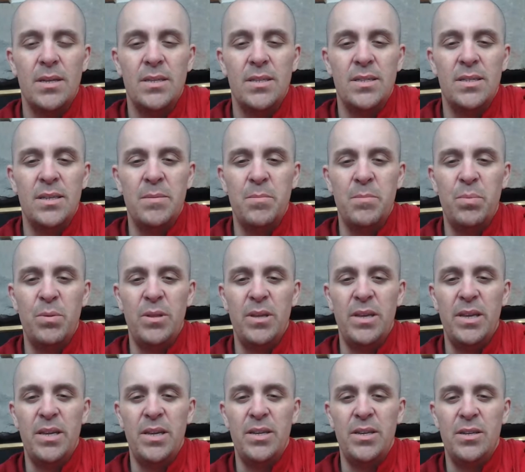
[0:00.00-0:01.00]

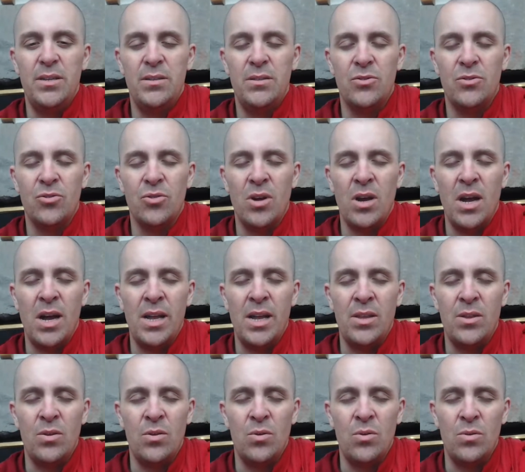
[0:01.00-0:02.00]
Simply try
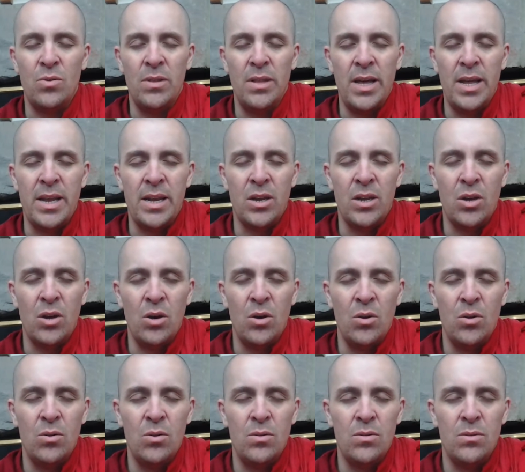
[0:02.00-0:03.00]
to let it
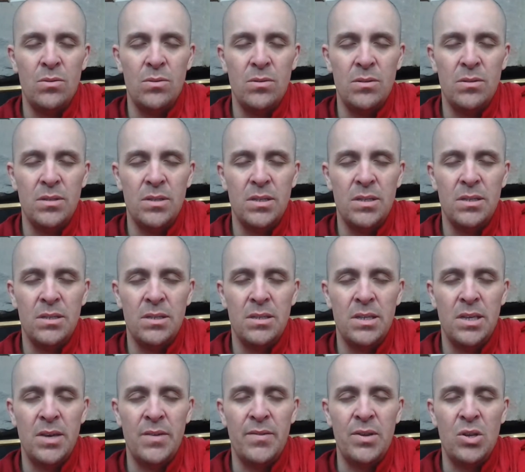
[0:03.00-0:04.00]
go,
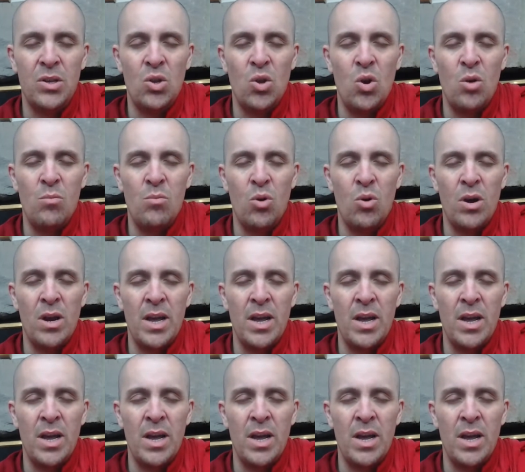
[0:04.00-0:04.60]
give it no more